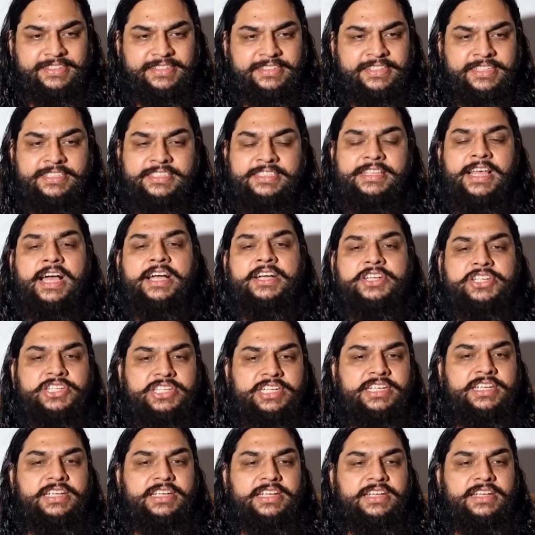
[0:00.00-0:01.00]
the
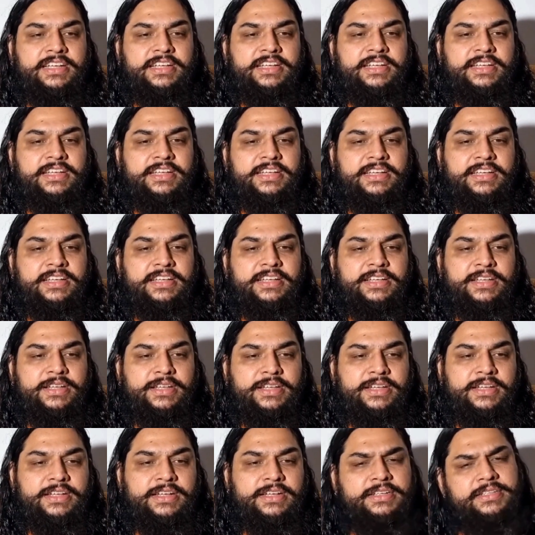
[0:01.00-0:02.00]
Sakshi,
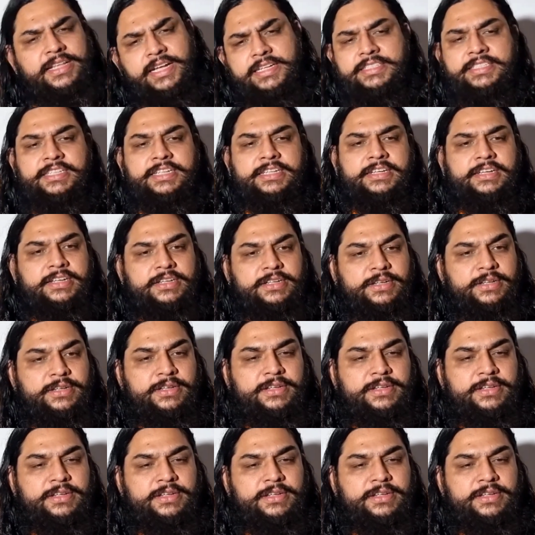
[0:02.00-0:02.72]
that's it.